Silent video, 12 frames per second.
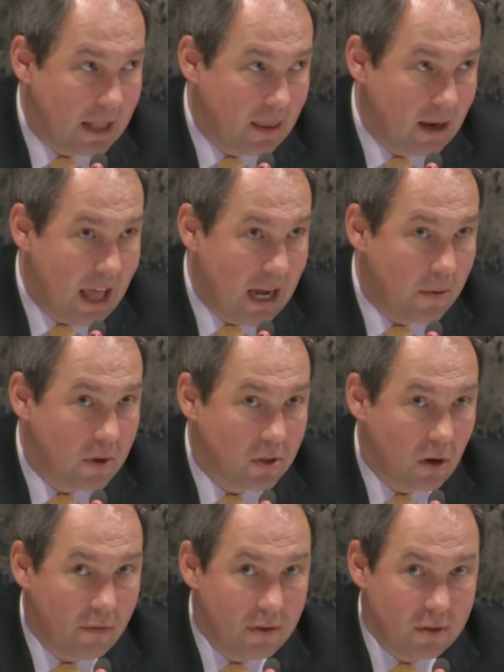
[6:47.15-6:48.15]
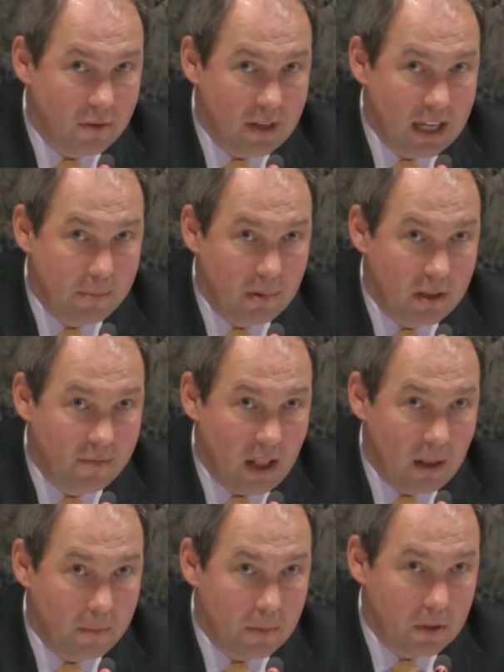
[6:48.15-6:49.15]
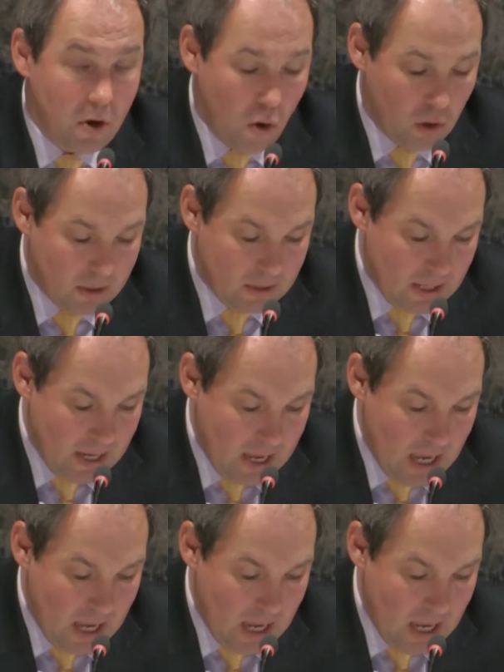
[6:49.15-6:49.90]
language of the Sustainable Development Goals,